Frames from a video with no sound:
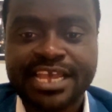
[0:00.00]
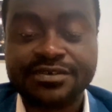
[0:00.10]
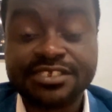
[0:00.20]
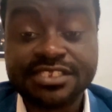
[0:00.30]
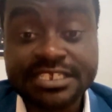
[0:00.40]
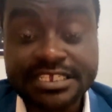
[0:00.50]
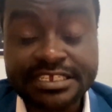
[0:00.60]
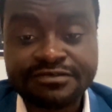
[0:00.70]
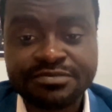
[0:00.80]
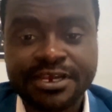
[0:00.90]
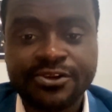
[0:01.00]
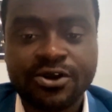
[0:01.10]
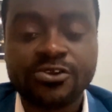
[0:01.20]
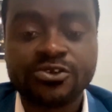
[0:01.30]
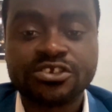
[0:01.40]
I received my
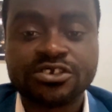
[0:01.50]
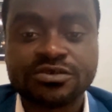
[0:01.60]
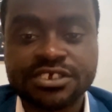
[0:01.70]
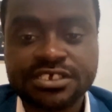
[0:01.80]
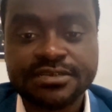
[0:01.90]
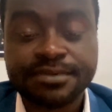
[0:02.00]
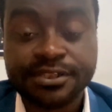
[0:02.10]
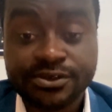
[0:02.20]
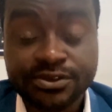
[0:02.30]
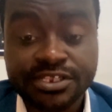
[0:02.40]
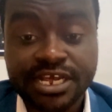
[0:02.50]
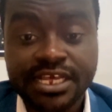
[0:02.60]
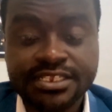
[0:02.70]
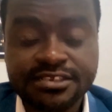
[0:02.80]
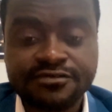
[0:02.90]
doctoral degree in political
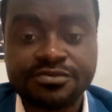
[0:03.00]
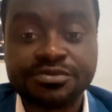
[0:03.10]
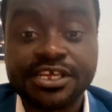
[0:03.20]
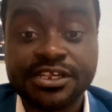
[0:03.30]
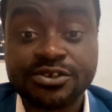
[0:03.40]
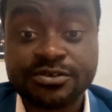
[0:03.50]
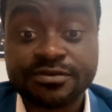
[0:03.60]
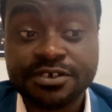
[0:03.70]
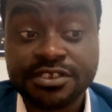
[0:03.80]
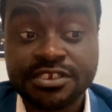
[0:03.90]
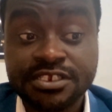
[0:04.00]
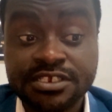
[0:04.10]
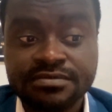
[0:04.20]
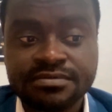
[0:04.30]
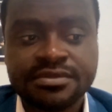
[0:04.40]
science from Yale
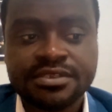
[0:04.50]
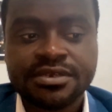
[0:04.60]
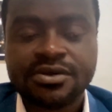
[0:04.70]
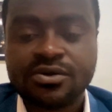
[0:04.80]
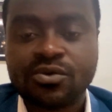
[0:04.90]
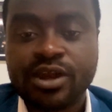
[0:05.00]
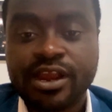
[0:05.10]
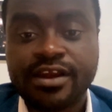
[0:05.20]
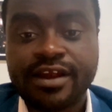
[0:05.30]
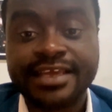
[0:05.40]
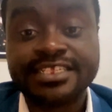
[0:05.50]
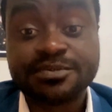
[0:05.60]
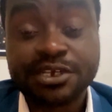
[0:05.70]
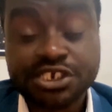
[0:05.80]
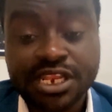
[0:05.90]
University, where I
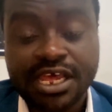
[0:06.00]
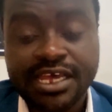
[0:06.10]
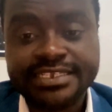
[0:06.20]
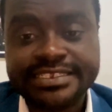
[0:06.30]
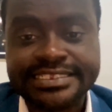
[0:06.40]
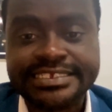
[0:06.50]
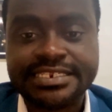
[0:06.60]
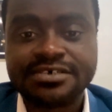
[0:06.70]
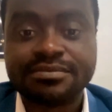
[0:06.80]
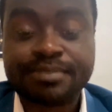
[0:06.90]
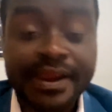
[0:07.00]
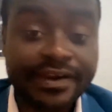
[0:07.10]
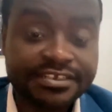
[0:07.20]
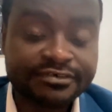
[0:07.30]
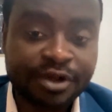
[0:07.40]
specialized in
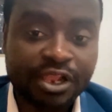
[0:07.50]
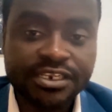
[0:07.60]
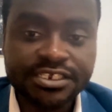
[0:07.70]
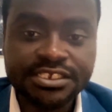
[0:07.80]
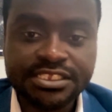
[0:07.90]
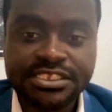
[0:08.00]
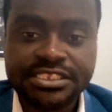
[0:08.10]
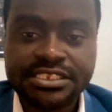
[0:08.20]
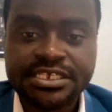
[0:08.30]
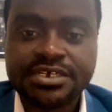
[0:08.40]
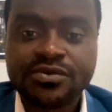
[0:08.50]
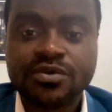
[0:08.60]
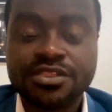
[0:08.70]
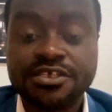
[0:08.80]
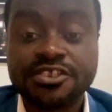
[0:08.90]
comparative politics
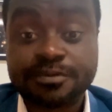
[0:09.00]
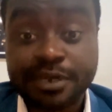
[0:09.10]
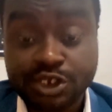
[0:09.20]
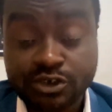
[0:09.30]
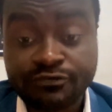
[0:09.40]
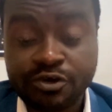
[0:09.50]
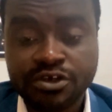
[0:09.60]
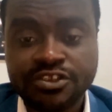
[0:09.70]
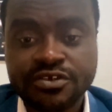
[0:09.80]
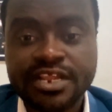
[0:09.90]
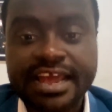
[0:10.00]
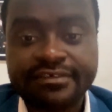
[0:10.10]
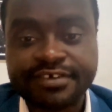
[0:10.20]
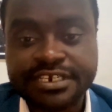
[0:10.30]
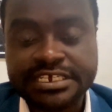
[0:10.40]
with a special focus on
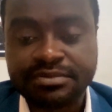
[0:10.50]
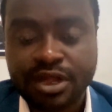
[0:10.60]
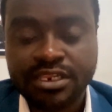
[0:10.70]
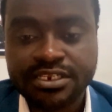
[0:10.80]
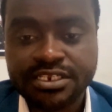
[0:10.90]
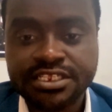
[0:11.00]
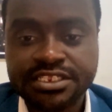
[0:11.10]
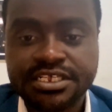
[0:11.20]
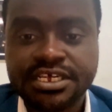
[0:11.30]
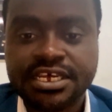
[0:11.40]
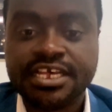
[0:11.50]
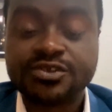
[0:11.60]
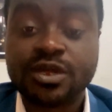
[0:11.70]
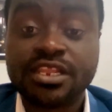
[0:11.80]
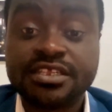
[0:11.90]
African politics,
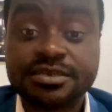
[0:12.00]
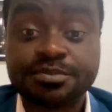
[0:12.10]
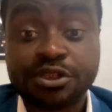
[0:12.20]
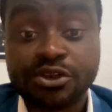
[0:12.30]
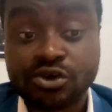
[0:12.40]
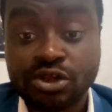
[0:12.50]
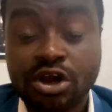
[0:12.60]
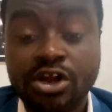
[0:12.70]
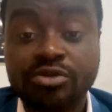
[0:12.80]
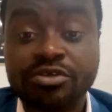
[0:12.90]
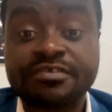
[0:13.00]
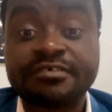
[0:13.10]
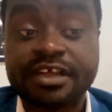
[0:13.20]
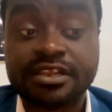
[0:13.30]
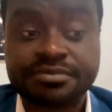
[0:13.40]
as well as the political economy of
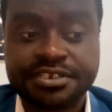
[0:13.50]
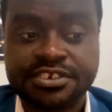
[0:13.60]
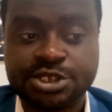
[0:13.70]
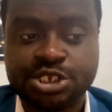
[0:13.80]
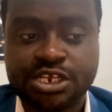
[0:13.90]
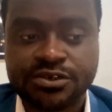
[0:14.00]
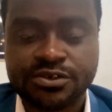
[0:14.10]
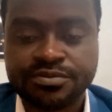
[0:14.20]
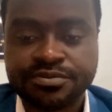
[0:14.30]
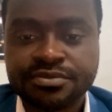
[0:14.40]
development in general.